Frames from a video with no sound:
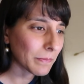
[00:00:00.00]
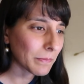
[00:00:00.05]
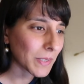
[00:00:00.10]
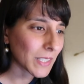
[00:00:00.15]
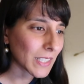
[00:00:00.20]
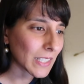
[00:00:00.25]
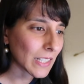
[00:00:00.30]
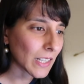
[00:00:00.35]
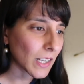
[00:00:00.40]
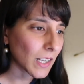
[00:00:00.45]

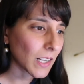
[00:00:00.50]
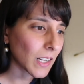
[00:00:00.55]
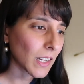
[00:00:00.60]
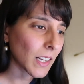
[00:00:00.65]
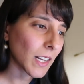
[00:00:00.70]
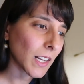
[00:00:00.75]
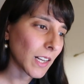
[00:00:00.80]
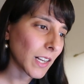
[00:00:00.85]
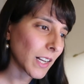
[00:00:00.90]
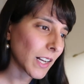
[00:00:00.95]
But
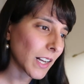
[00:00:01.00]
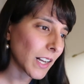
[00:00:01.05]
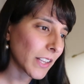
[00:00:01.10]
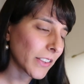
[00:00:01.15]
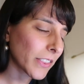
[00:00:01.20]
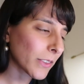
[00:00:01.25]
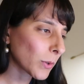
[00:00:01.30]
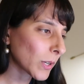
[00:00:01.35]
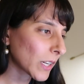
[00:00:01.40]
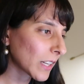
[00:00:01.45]

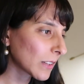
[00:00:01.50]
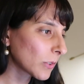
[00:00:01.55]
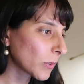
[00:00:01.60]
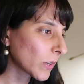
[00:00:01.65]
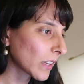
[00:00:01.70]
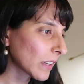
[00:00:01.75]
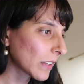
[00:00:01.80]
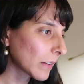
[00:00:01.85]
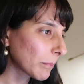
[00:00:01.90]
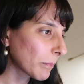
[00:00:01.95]
I thought I'd
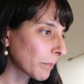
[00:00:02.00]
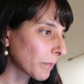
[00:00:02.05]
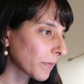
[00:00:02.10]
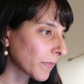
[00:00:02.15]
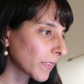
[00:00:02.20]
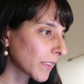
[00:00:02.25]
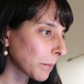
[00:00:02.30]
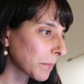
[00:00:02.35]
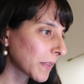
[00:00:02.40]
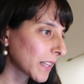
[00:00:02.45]
look at
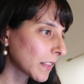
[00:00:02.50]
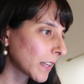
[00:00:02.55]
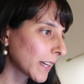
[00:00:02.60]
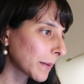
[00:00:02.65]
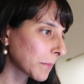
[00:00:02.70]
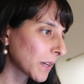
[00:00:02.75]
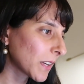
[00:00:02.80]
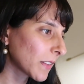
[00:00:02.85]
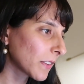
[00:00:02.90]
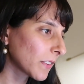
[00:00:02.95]
something
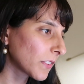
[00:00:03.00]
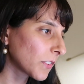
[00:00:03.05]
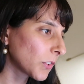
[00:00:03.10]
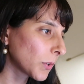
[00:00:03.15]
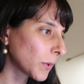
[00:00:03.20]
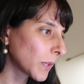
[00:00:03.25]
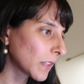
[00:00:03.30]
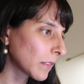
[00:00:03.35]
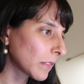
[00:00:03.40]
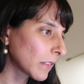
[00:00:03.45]
like Martha
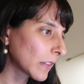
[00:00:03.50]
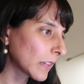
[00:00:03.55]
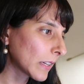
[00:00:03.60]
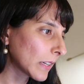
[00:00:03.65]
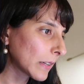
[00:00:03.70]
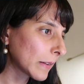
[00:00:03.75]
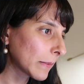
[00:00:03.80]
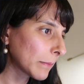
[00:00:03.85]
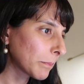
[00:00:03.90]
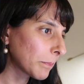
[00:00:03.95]
Stewart
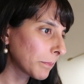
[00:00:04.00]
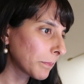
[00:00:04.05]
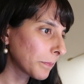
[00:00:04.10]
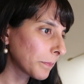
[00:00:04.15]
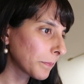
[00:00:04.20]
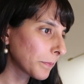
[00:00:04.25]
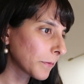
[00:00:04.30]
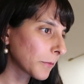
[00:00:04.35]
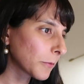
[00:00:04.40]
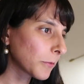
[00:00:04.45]

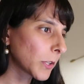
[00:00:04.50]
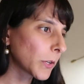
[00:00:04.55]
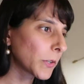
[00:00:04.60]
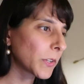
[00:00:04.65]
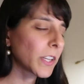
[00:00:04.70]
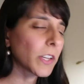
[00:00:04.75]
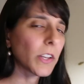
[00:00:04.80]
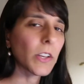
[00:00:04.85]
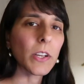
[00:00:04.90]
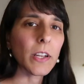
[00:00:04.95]
um,
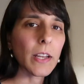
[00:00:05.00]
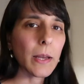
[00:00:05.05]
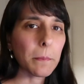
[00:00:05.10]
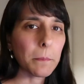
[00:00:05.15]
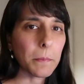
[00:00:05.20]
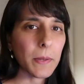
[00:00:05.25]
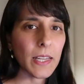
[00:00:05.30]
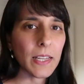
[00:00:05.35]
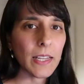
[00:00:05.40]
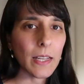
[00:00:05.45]
floating her
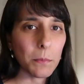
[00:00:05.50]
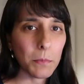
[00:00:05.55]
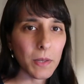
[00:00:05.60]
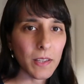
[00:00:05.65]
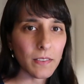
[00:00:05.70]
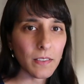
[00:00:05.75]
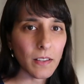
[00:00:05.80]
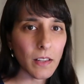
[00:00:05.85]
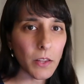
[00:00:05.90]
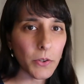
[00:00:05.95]
company M
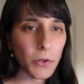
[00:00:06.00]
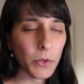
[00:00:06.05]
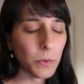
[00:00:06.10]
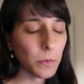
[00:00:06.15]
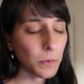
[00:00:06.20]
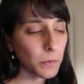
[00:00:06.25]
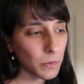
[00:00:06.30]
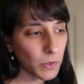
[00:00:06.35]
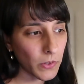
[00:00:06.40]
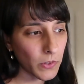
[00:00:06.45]
S L
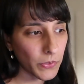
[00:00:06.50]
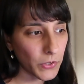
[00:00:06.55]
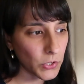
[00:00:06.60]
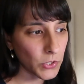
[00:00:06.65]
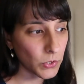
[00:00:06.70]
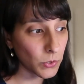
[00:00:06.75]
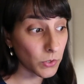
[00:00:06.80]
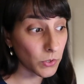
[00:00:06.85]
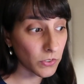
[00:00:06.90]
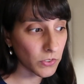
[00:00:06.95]
O on the
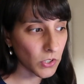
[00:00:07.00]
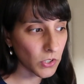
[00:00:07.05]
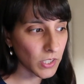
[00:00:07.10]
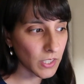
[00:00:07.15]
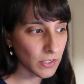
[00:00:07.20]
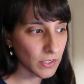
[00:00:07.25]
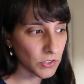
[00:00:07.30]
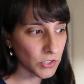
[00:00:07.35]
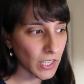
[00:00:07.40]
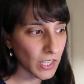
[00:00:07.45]
New York
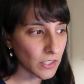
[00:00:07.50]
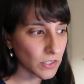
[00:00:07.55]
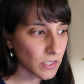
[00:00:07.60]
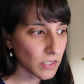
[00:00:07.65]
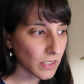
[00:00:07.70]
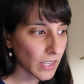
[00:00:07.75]
Stock Exchange.